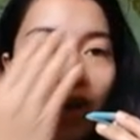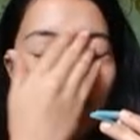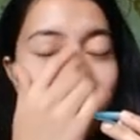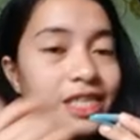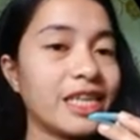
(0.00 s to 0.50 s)

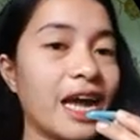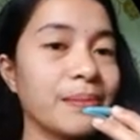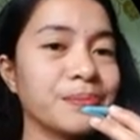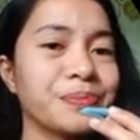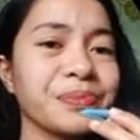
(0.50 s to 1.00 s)
over
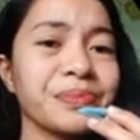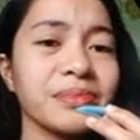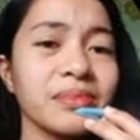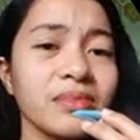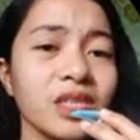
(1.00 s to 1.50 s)
time.
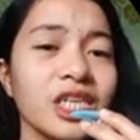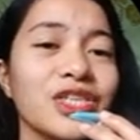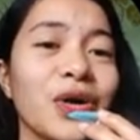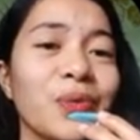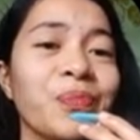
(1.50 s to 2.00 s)

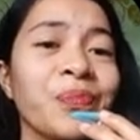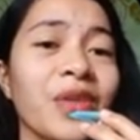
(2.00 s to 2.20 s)
So,